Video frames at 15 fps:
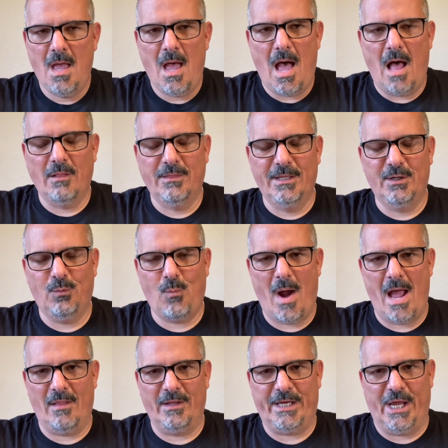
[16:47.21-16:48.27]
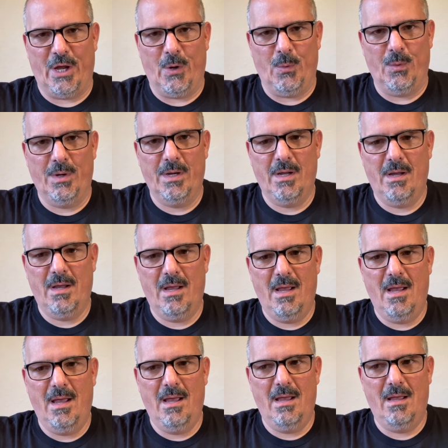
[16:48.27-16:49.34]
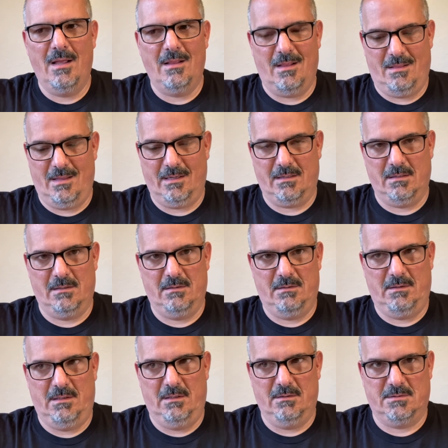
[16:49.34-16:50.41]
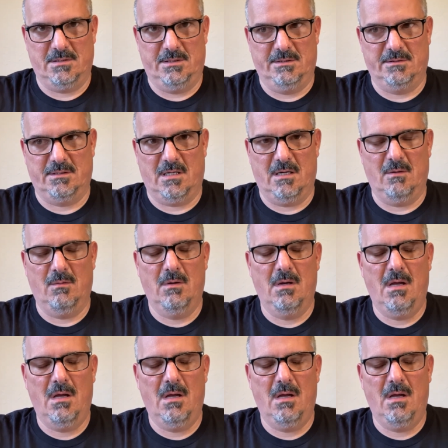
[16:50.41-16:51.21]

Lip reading: a little while ago, like years and years ago,